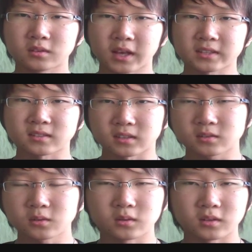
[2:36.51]
classes
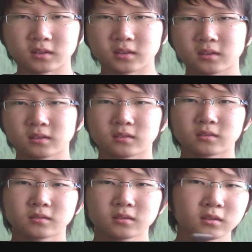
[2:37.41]
at school.
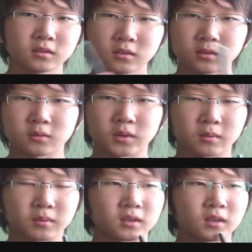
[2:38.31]
Yeah, you know what
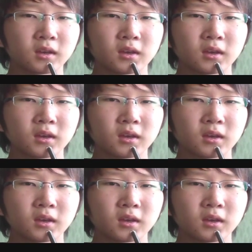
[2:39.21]
I mean.